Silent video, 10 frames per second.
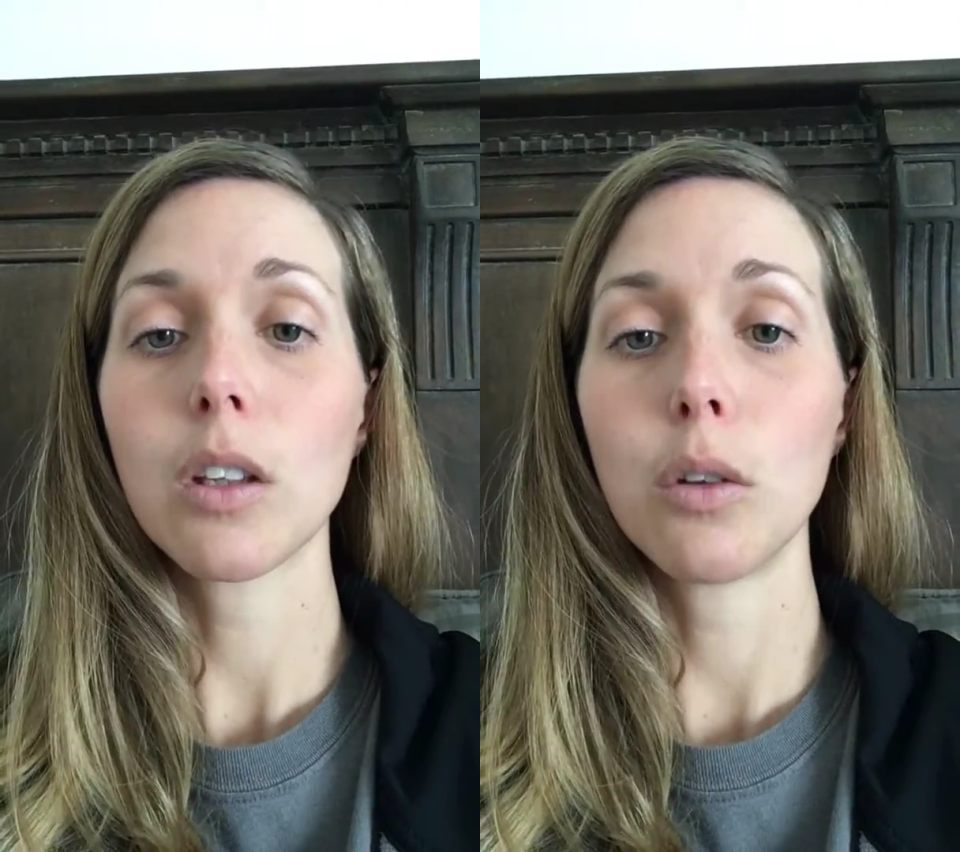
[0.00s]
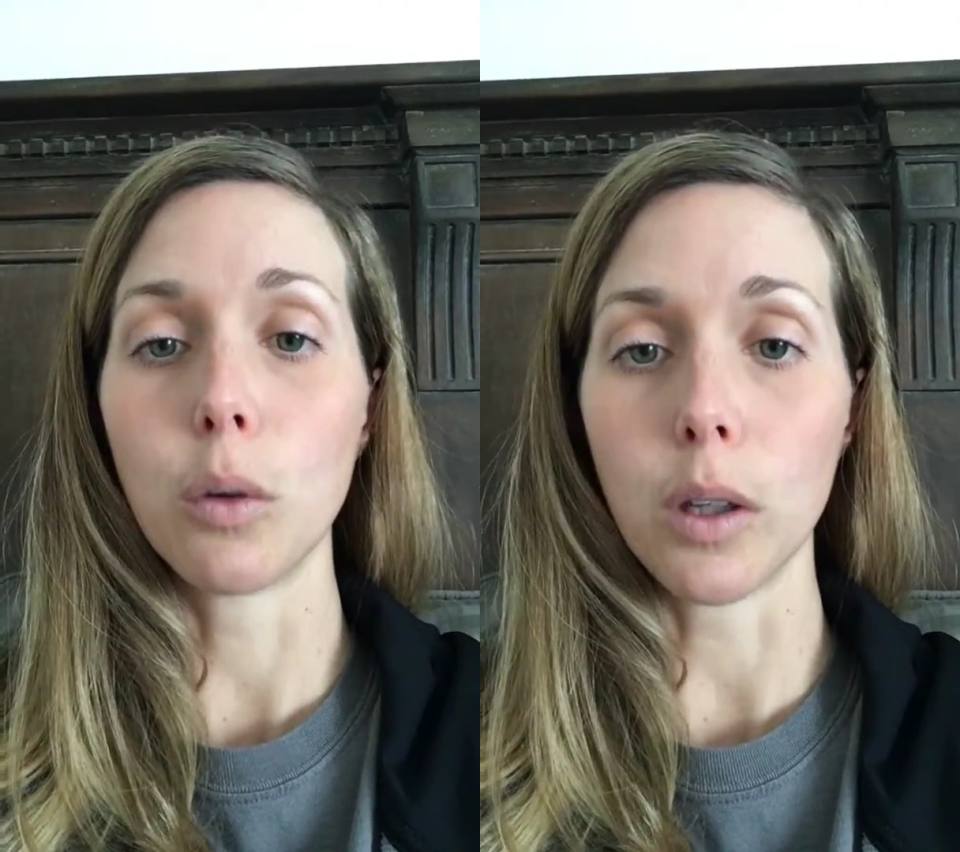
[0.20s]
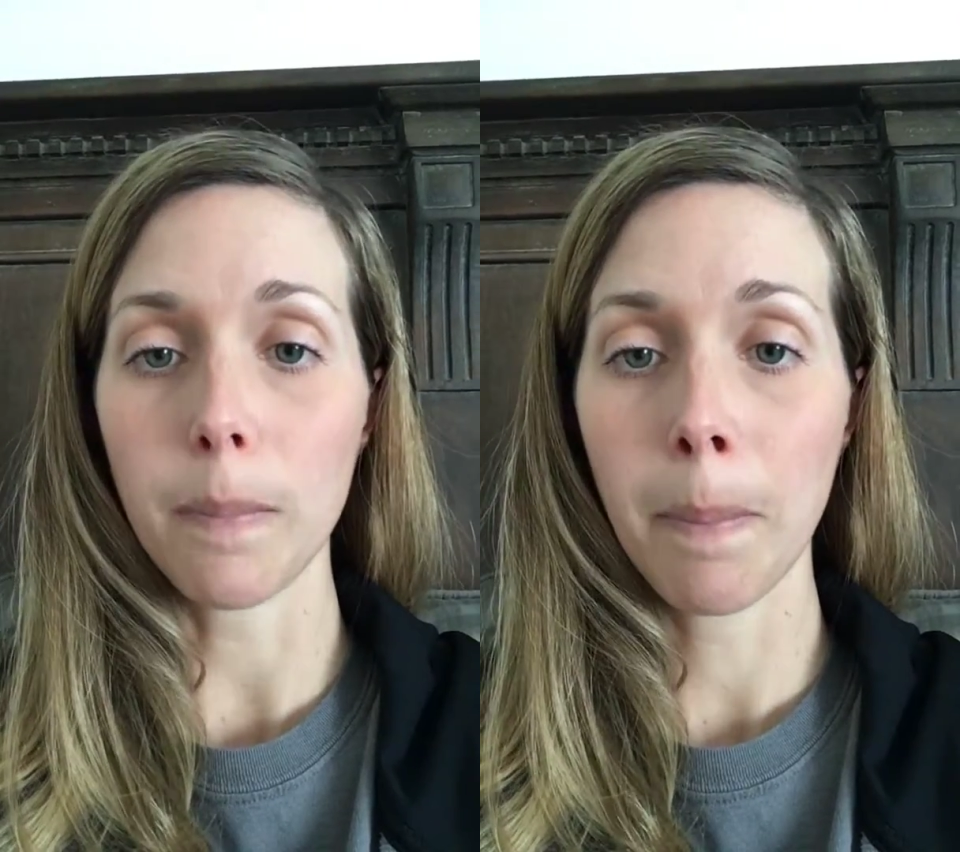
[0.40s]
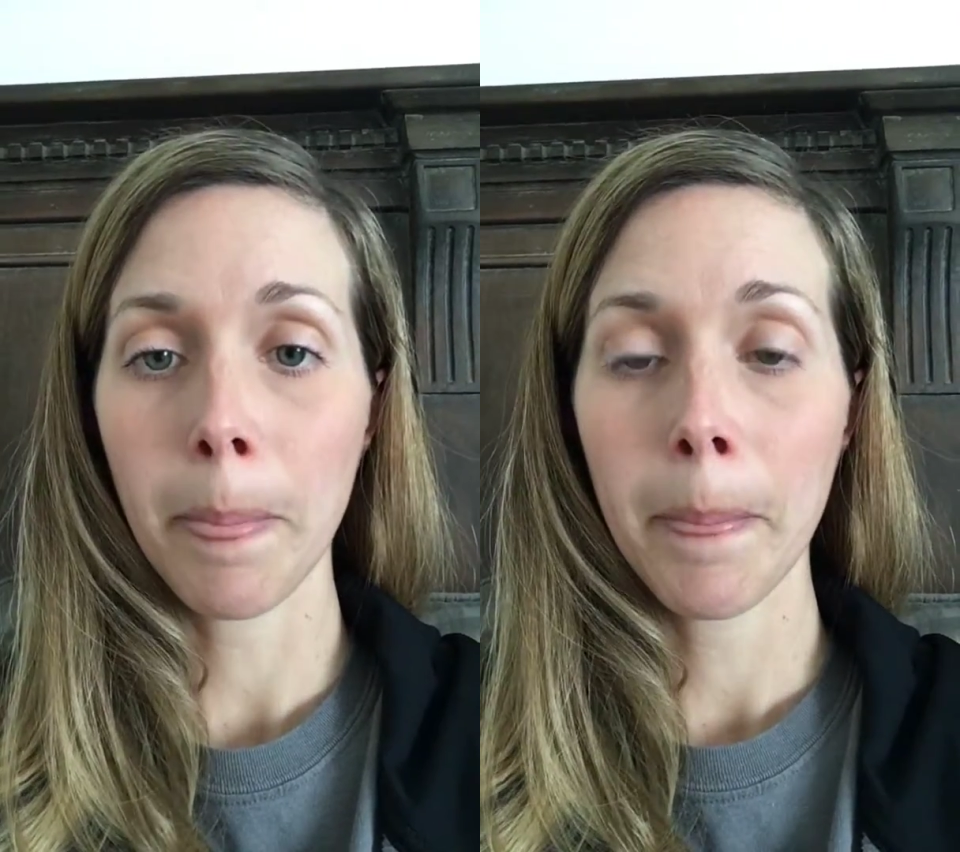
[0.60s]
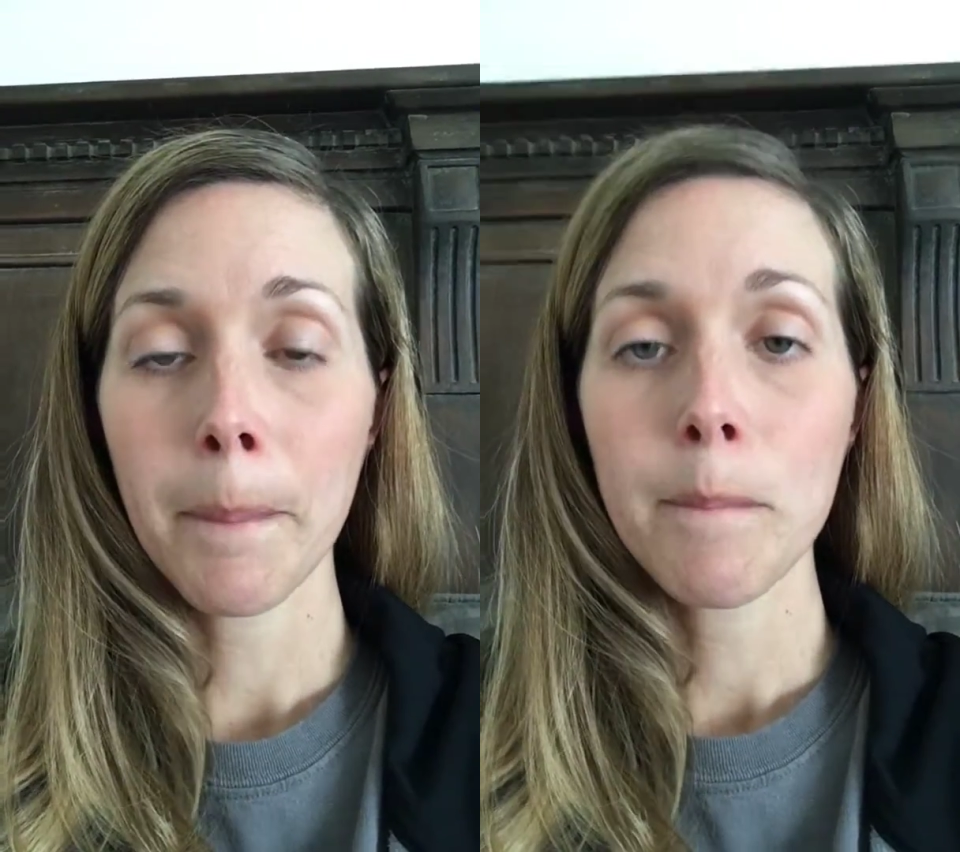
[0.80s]
Cool.
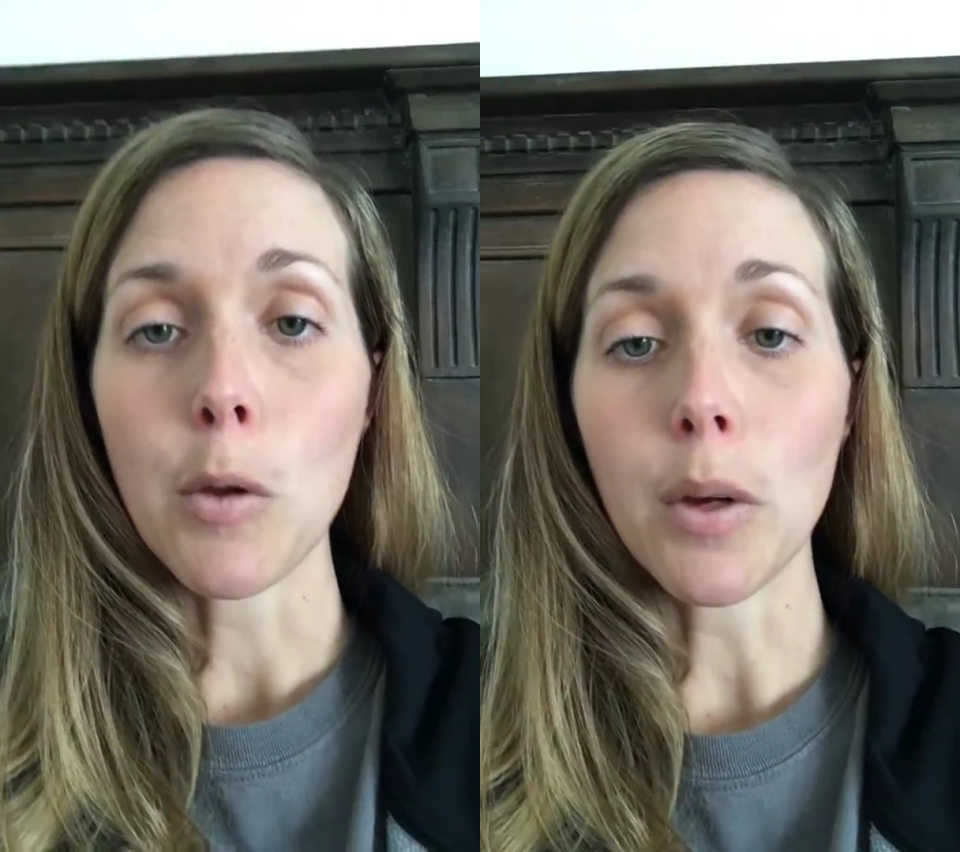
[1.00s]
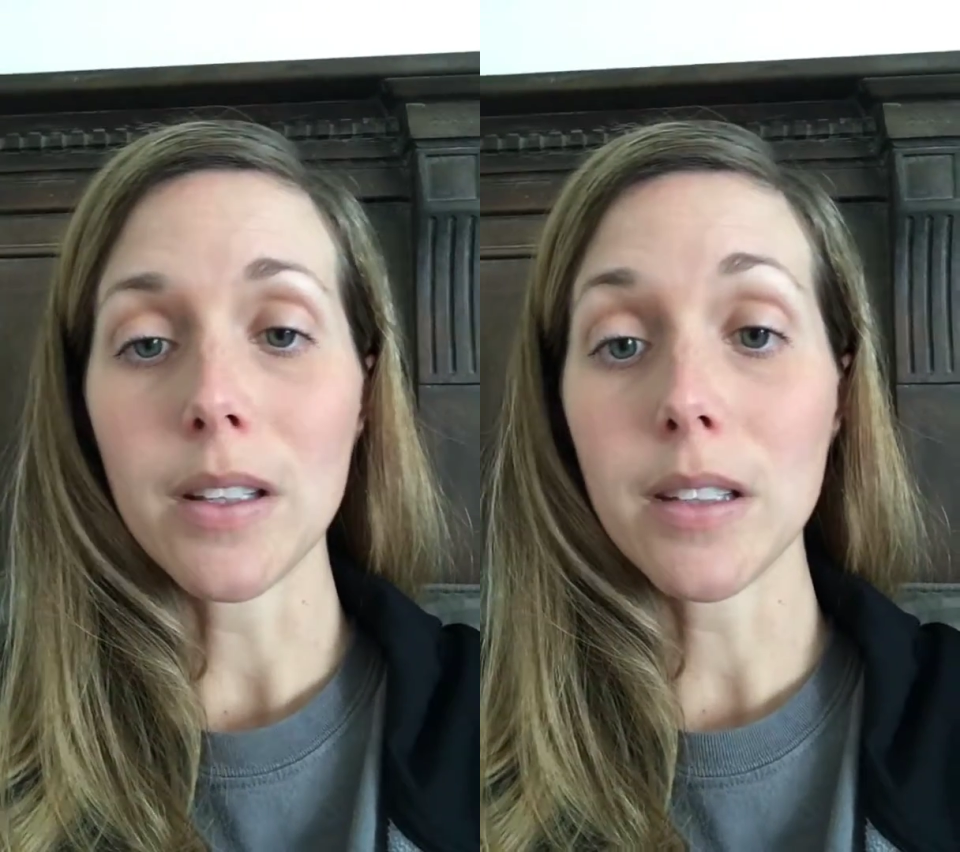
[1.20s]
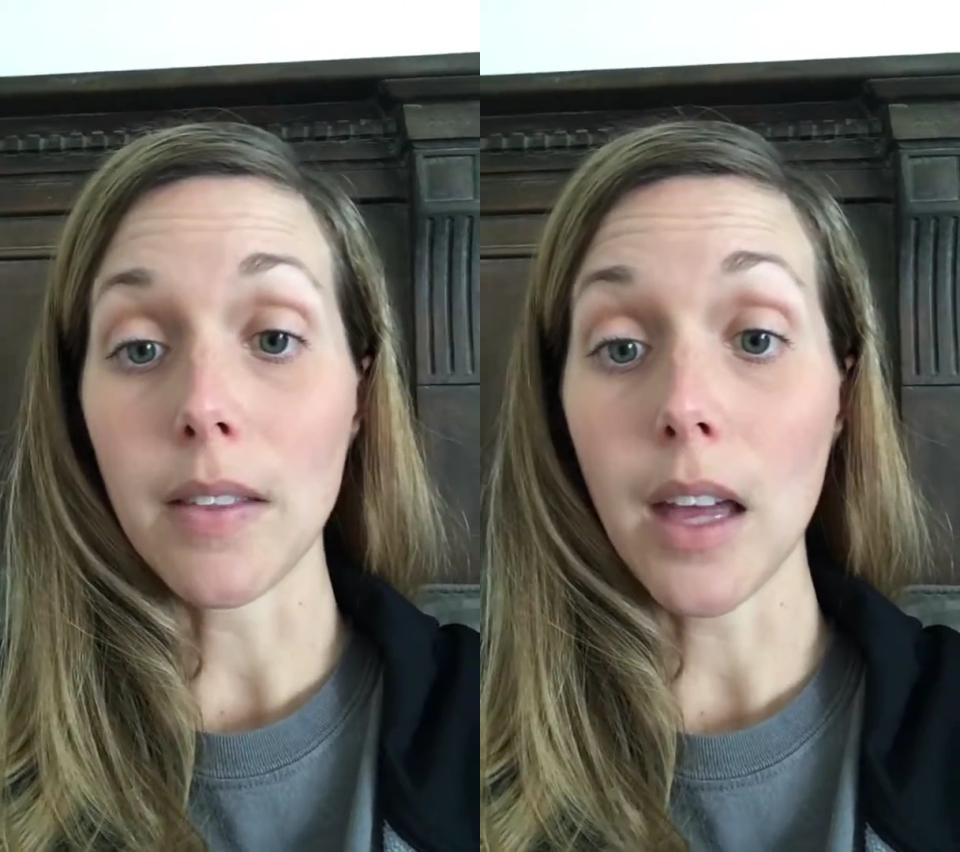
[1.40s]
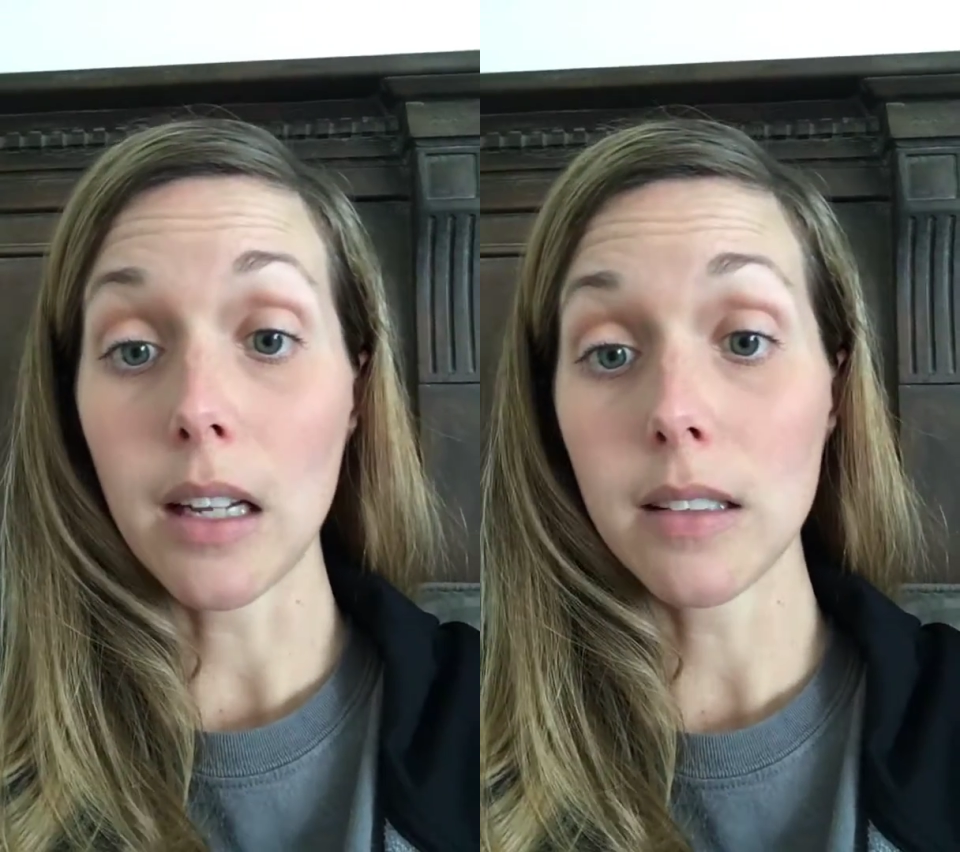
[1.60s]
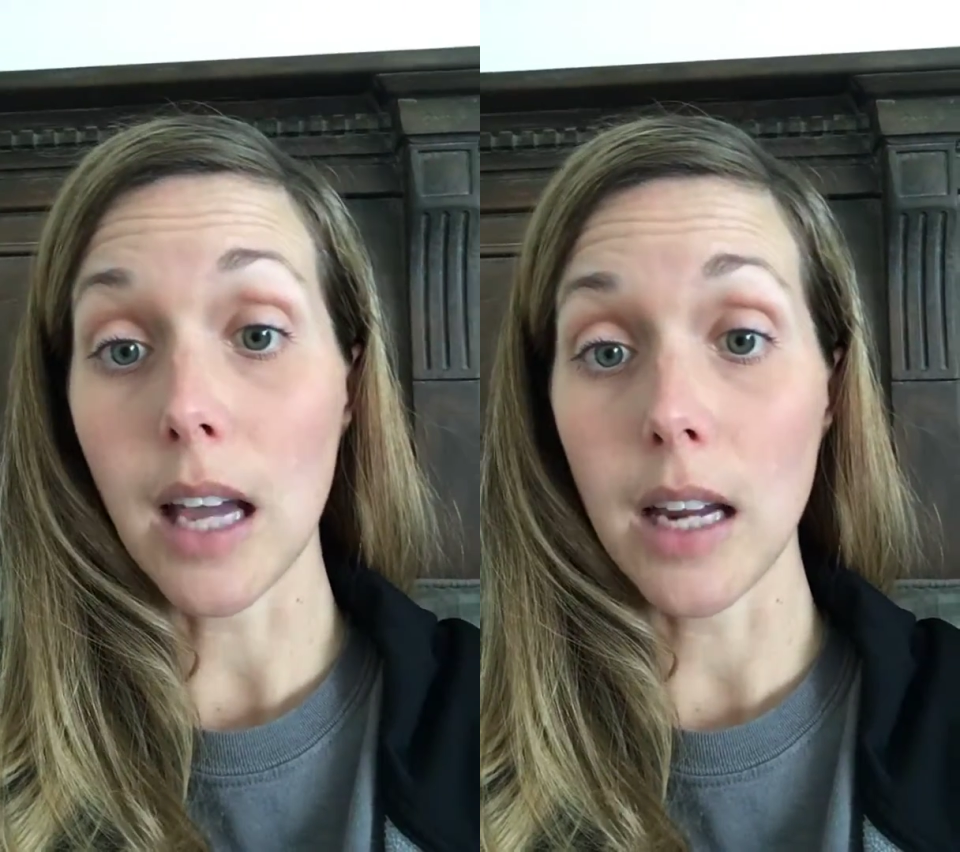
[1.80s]
You can set that
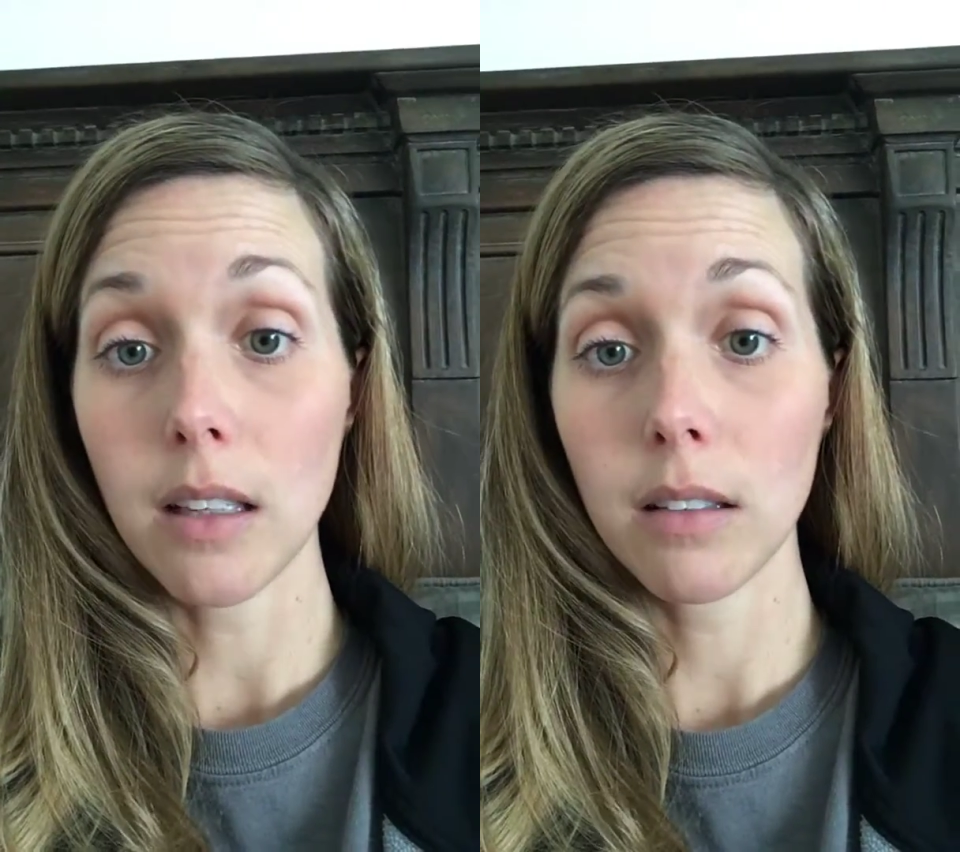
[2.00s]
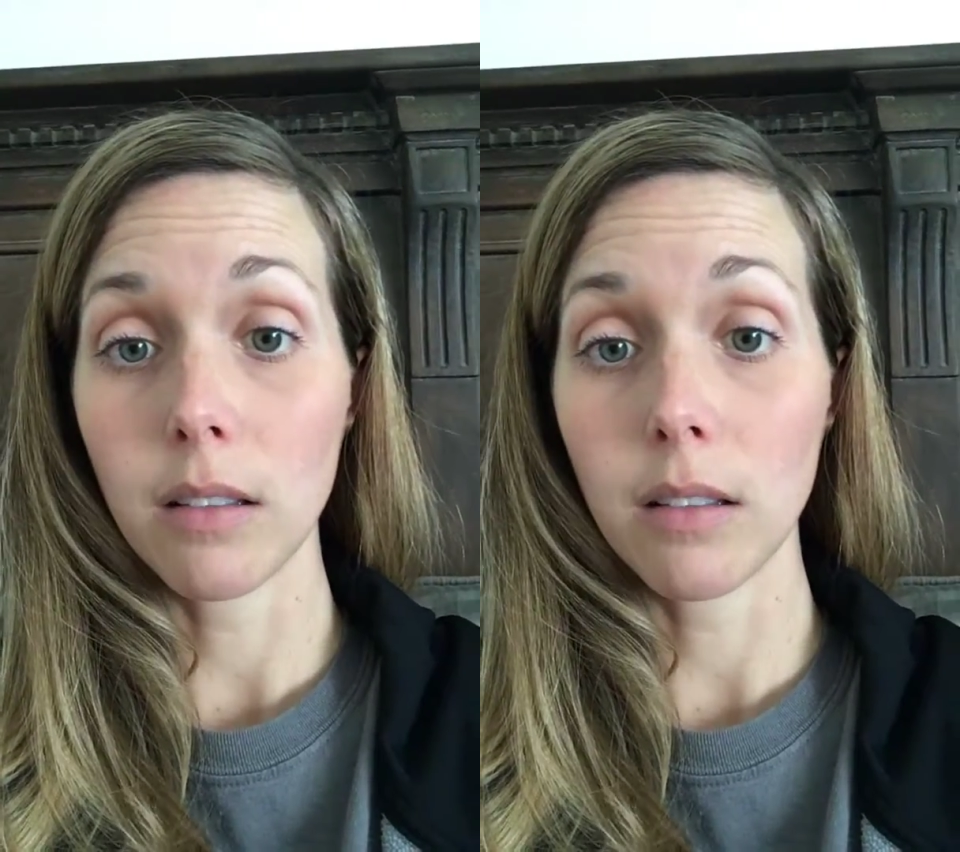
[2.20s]
aside.